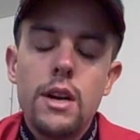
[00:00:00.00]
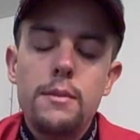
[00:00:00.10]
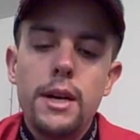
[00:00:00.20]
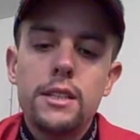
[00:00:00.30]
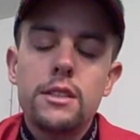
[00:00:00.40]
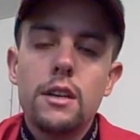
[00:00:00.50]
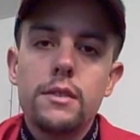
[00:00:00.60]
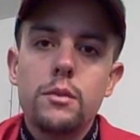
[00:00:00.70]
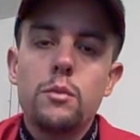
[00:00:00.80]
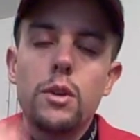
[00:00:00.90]
fry by itself,
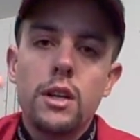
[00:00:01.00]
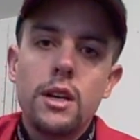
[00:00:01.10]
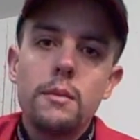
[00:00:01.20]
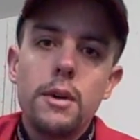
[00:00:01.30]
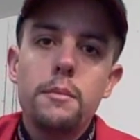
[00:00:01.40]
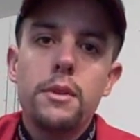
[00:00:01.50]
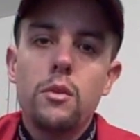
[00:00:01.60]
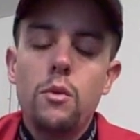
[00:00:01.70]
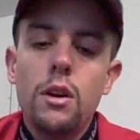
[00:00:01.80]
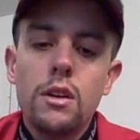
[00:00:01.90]
it would want to come up in
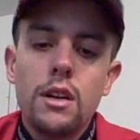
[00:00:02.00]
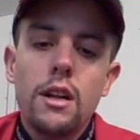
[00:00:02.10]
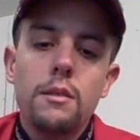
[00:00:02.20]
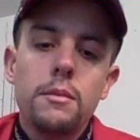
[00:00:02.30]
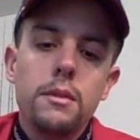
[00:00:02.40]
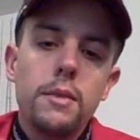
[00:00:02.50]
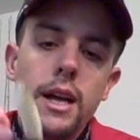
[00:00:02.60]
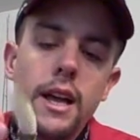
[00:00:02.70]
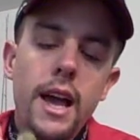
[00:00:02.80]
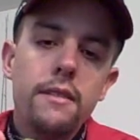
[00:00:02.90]
the water column, but
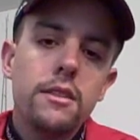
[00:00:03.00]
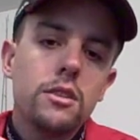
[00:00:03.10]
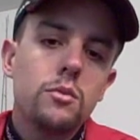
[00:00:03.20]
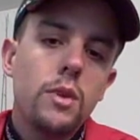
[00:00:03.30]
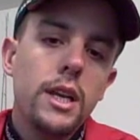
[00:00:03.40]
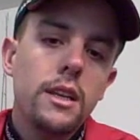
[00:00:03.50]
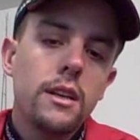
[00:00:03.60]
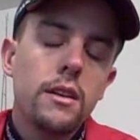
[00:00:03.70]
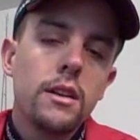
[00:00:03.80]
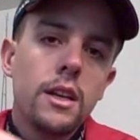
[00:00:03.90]
by having this weight
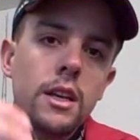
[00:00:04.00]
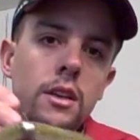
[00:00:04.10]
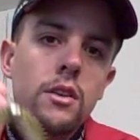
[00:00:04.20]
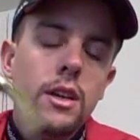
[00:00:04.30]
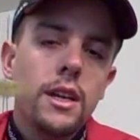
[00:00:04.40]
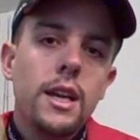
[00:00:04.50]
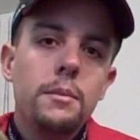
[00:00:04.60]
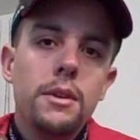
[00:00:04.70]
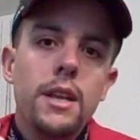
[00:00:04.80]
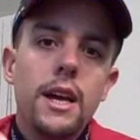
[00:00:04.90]
here, you can
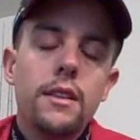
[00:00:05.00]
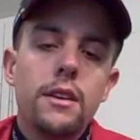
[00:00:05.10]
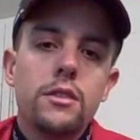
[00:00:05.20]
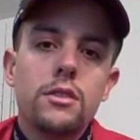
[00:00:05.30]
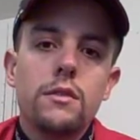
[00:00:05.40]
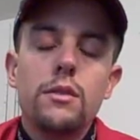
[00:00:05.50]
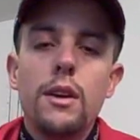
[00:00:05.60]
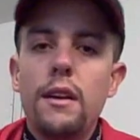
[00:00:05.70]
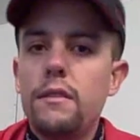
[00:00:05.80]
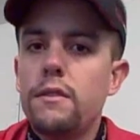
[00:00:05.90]
keep it down there. So if you
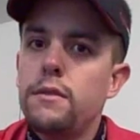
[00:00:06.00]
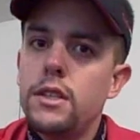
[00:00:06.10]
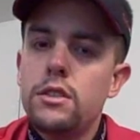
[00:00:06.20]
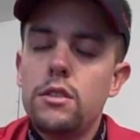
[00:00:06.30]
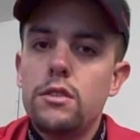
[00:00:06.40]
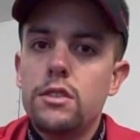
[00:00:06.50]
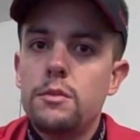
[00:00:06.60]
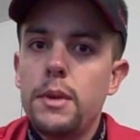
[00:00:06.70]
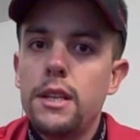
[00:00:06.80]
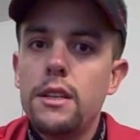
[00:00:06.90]
have fish that are
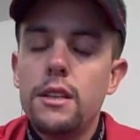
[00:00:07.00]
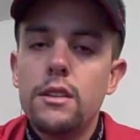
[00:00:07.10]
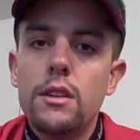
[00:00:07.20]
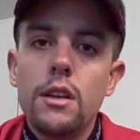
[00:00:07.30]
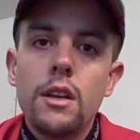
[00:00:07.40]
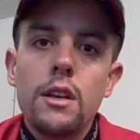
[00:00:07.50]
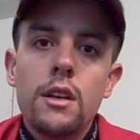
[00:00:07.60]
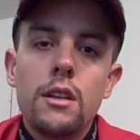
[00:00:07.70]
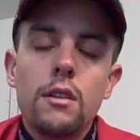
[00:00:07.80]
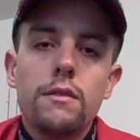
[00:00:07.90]
suspended
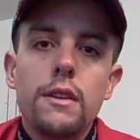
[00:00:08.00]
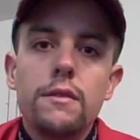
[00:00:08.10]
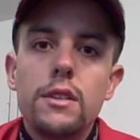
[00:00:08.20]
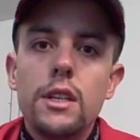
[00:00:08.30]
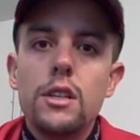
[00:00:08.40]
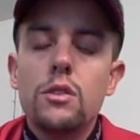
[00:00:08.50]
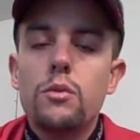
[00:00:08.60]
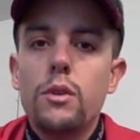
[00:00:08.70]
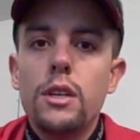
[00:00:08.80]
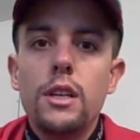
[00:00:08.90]
in 15,
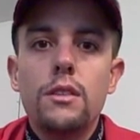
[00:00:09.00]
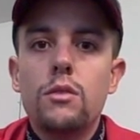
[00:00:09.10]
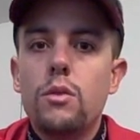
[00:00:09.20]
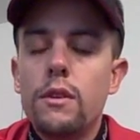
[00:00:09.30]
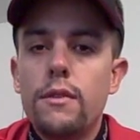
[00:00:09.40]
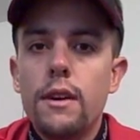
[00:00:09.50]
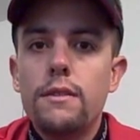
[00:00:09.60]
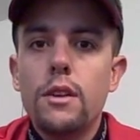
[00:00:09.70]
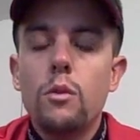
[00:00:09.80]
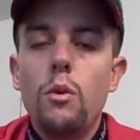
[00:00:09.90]
20, 25
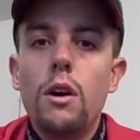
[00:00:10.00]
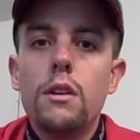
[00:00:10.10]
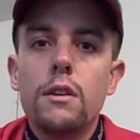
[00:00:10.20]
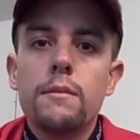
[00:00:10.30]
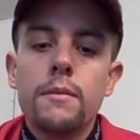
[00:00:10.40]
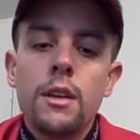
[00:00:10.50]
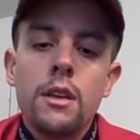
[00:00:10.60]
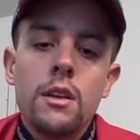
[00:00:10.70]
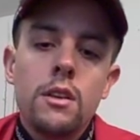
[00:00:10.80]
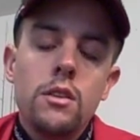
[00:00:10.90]
feet of water,
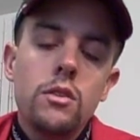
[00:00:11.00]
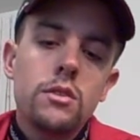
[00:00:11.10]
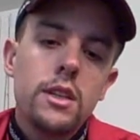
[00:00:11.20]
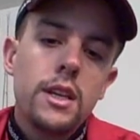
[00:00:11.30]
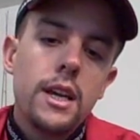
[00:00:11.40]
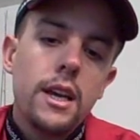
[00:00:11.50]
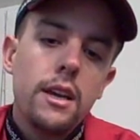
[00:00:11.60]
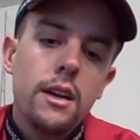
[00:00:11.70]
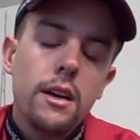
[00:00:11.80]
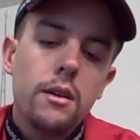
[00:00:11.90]
using
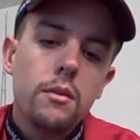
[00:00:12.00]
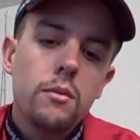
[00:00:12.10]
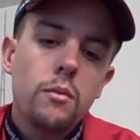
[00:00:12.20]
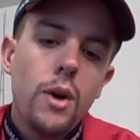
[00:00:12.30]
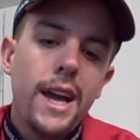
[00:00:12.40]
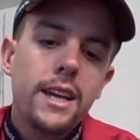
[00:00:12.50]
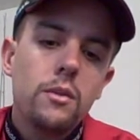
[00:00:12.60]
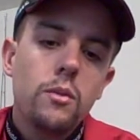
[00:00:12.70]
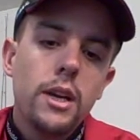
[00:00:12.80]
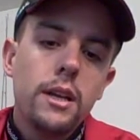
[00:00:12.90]
a
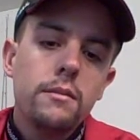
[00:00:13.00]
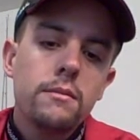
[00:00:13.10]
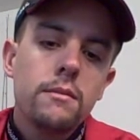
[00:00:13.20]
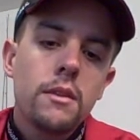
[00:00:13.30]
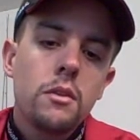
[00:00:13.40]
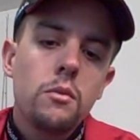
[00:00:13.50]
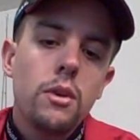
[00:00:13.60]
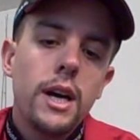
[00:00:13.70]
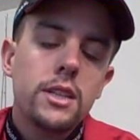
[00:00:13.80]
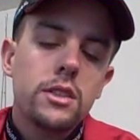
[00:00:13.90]
whacking weight
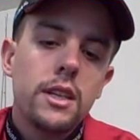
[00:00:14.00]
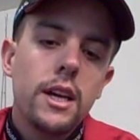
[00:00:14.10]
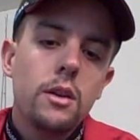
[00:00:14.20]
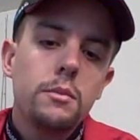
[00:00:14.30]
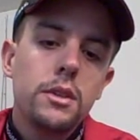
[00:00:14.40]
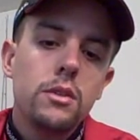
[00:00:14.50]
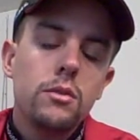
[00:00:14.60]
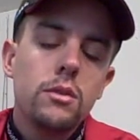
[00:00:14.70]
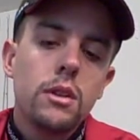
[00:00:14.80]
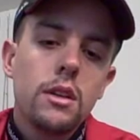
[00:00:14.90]
will actually help you